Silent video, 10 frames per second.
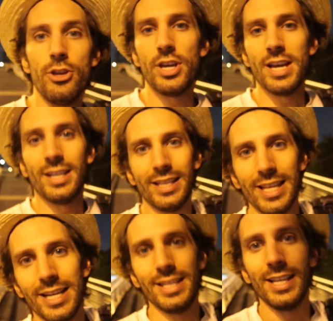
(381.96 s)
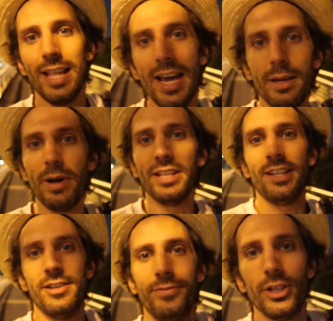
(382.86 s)
You can click the like
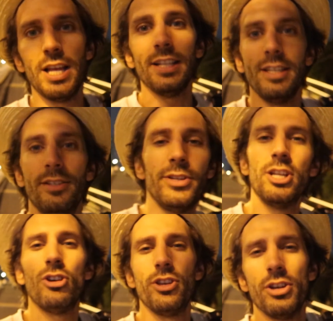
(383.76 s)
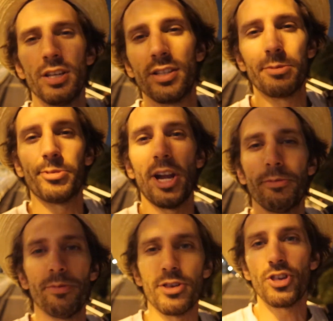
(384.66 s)
button if you like this video. You can subscribe
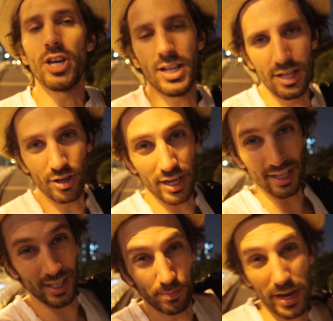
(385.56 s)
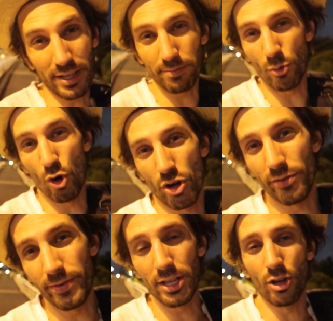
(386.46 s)
to my channel. You can expect more
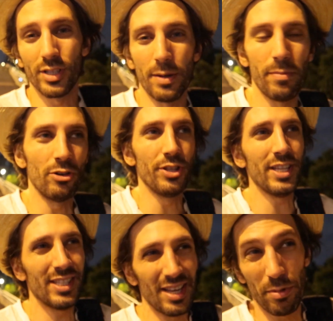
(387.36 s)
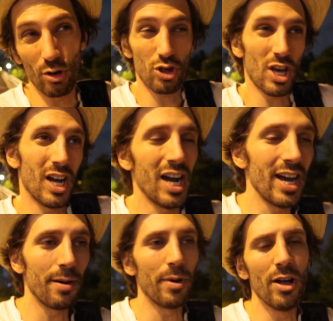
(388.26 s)
videos about this, about Shanghai,
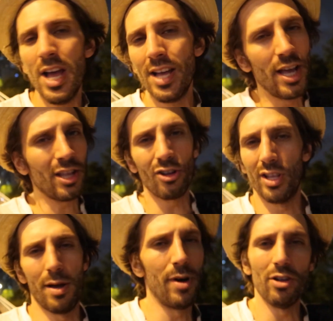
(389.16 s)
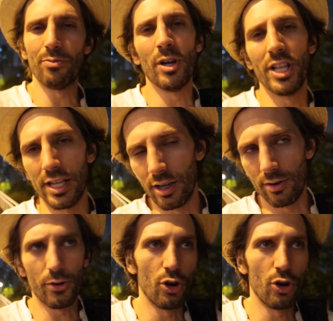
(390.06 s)
about not only about modeling, of